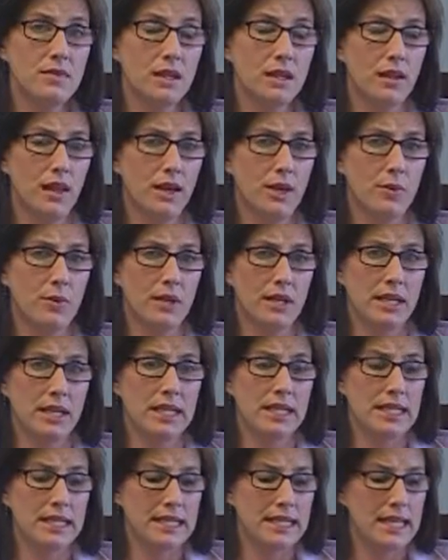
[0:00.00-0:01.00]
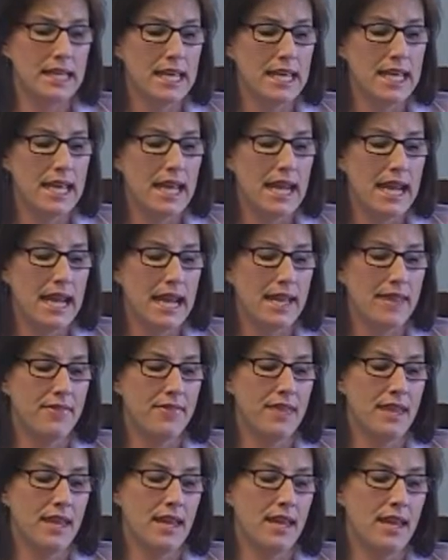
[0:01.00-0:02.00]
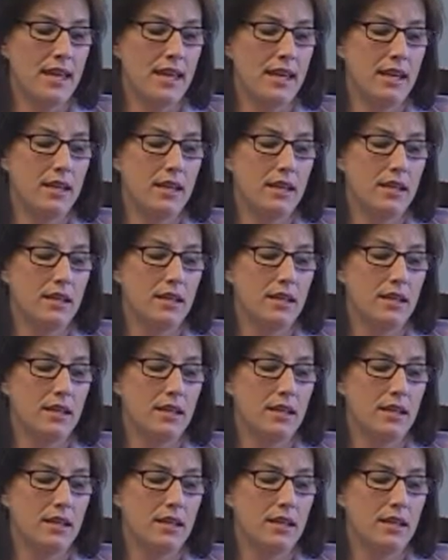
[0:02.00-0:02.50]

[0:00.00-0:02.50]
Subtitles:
like we're in, and they